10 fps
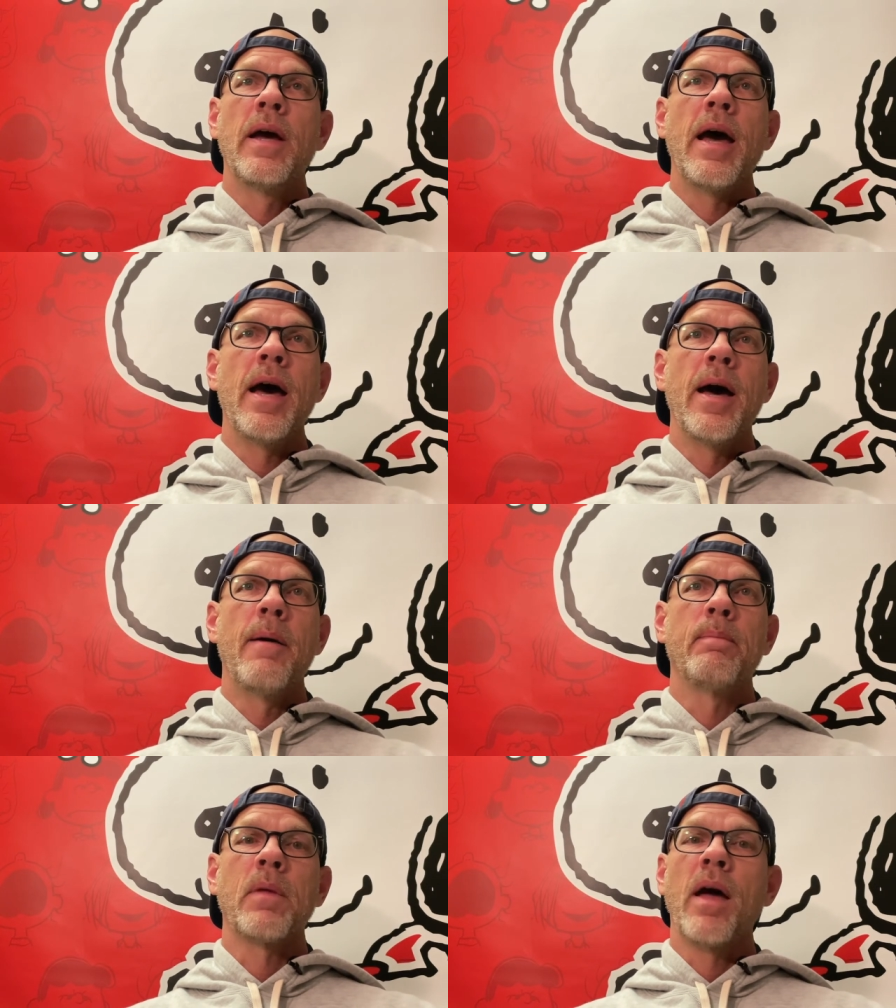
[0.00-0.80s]

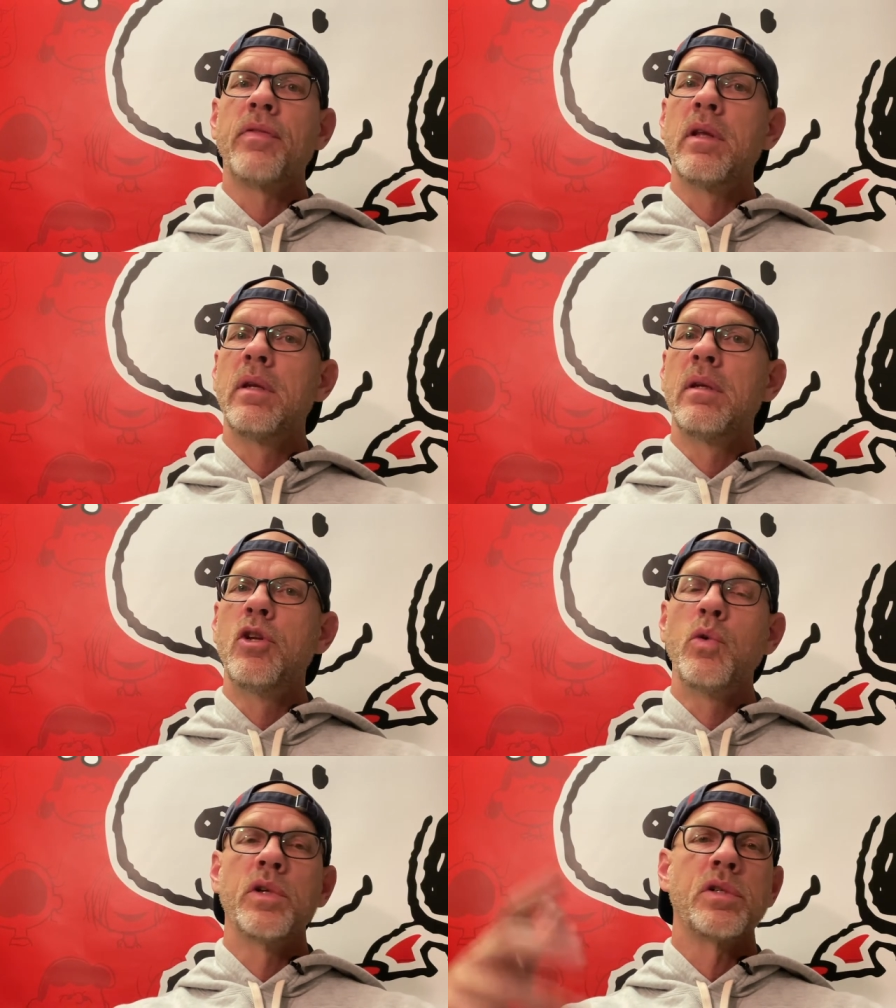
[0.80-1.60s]
Um, got the
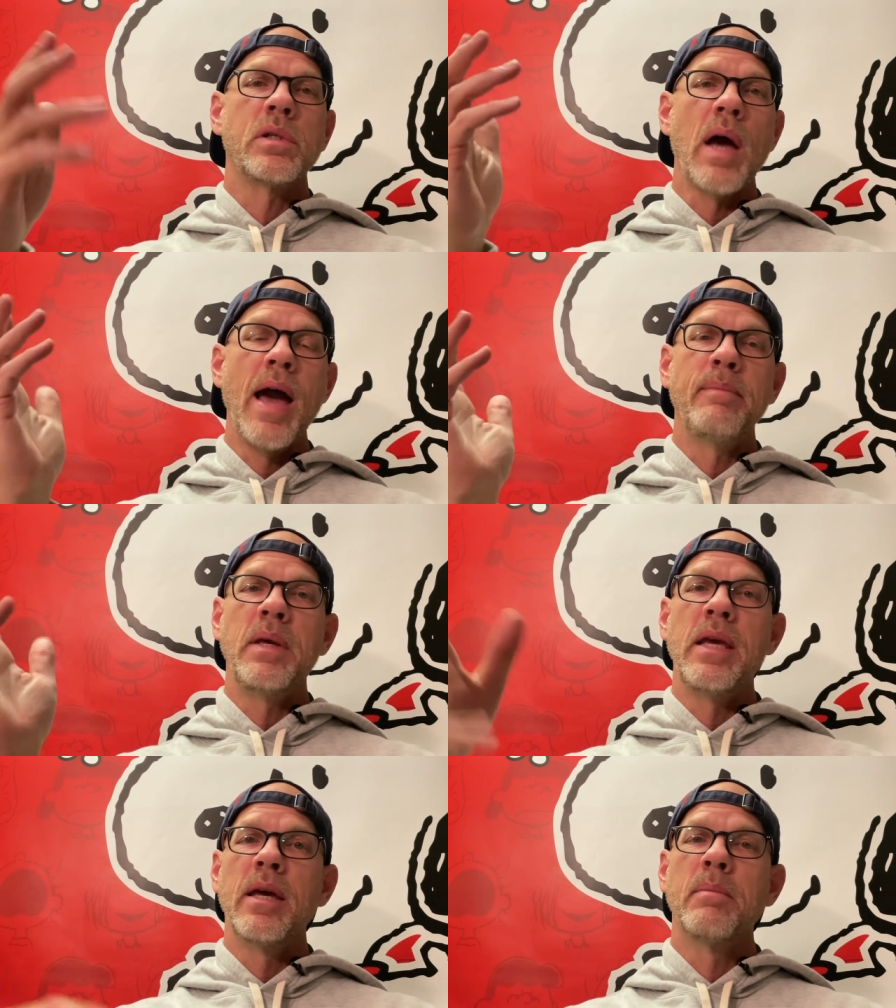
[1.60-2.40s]
newest
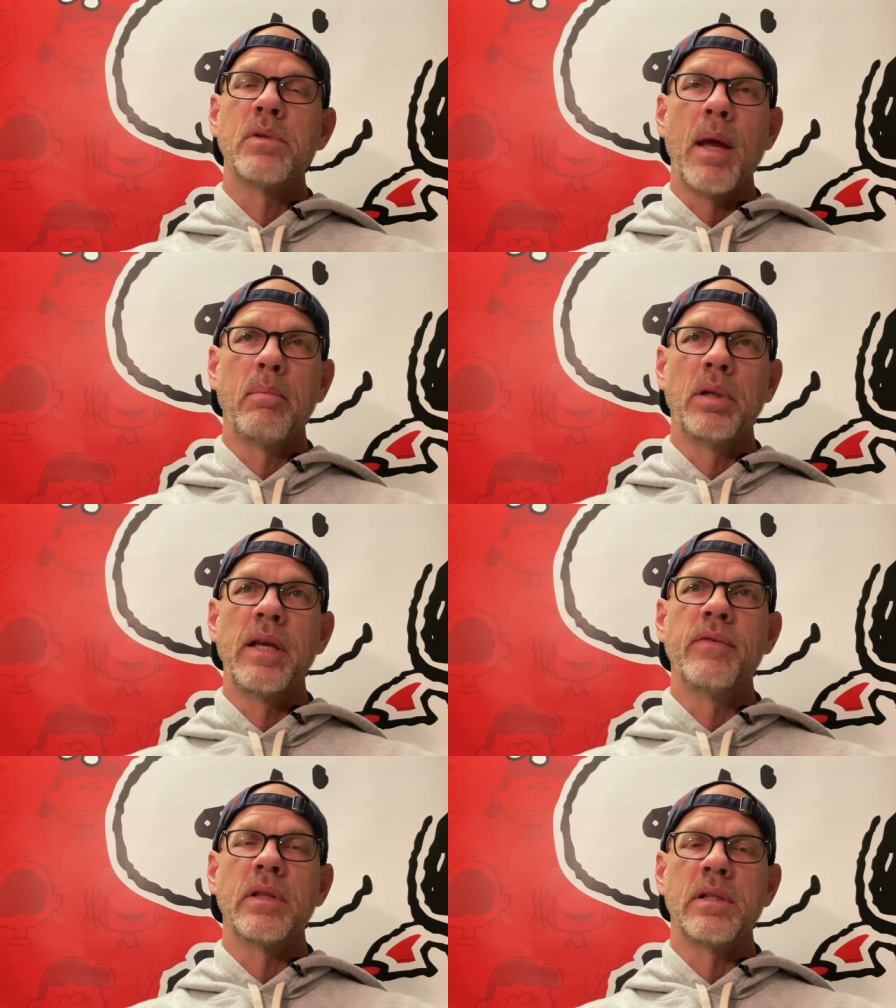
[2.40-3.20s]
IBMs, I
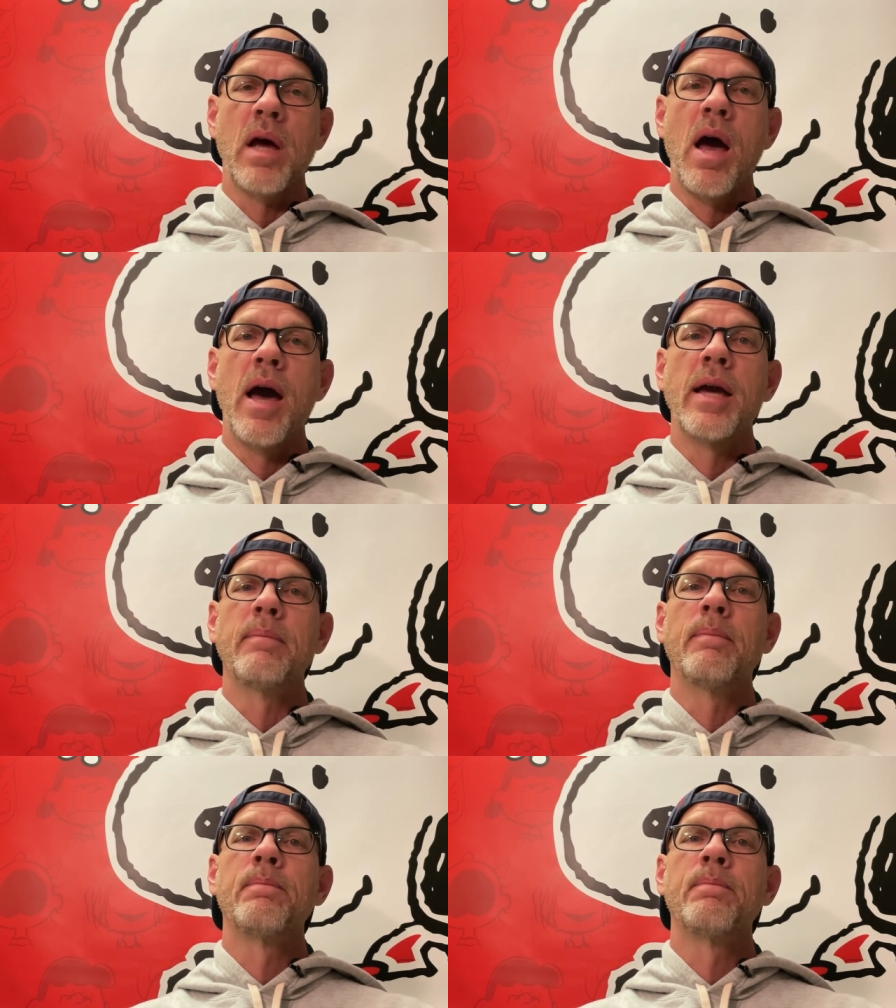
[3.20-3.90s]
believe, at the time,